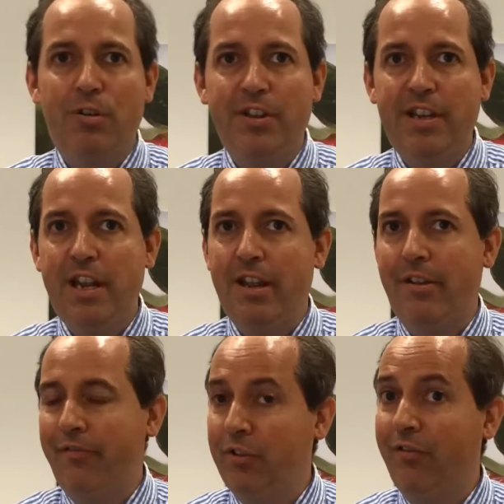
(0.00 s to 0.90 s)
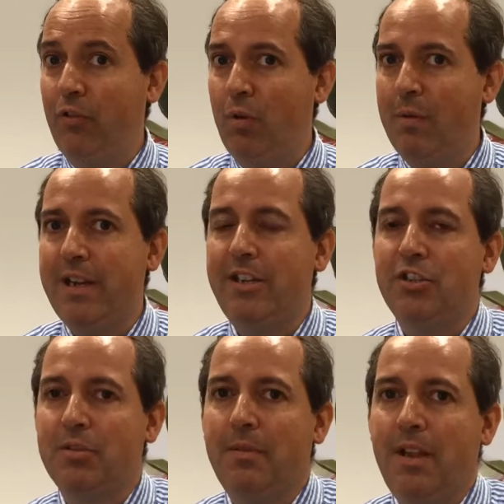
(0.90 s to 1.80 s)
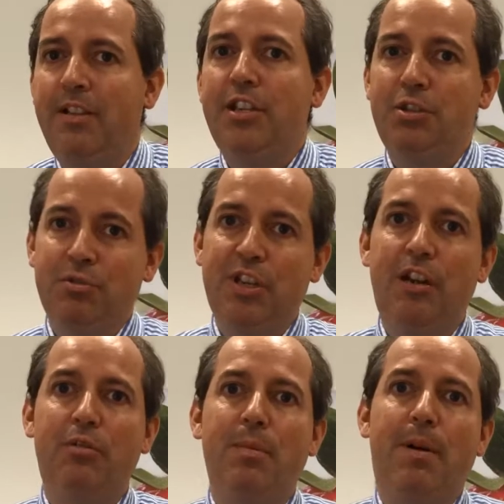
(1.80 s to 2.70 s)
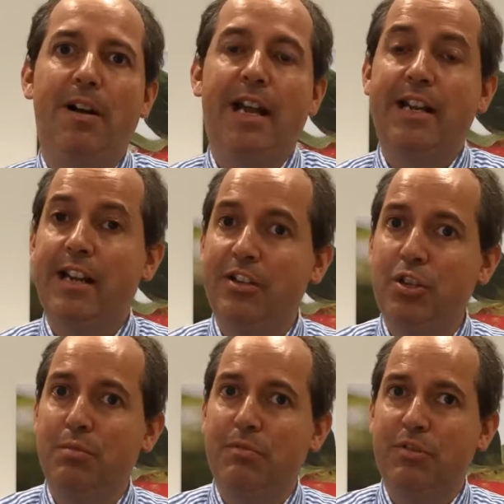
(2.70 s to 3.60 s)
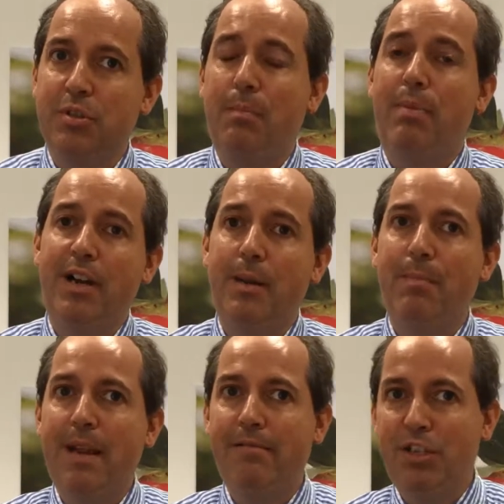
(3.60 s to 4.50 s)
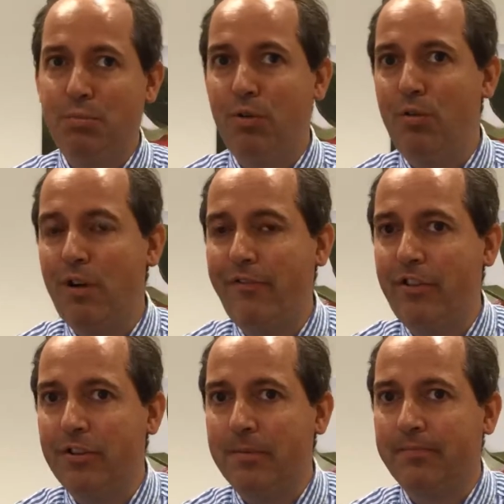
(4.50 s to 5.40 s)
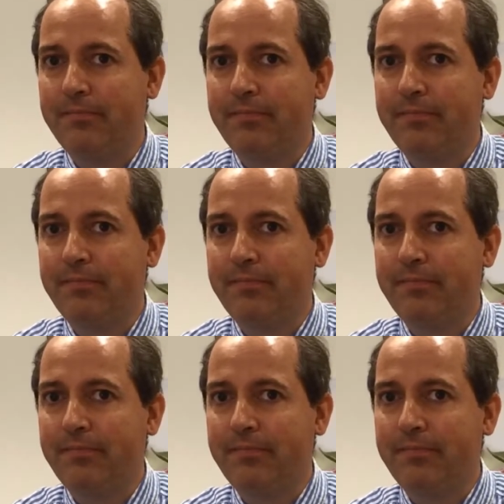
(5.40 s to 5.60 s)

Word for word: on the year for the four weeks. This was helped by our customers buying berries more often.